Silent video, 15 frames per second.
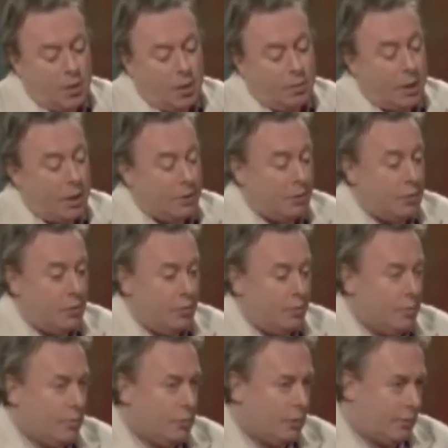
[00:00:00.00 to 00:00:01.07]
about
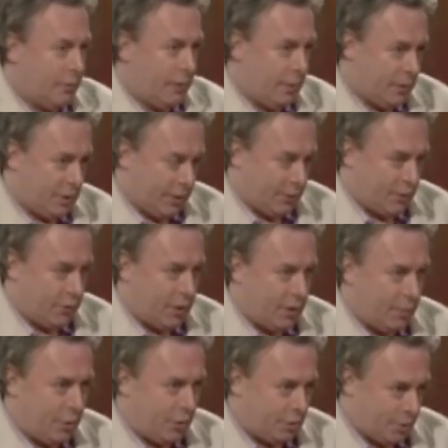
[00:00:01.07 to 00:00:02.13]
whom, if he was ever to write a
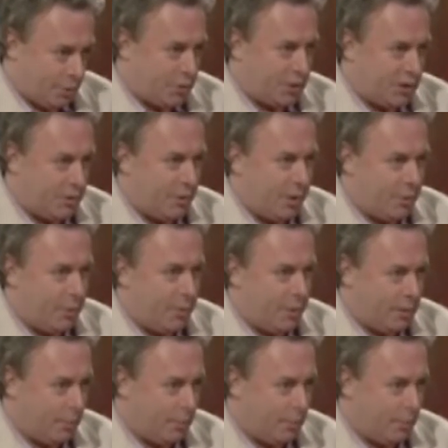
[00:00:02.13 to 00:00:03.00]
book that was just about women,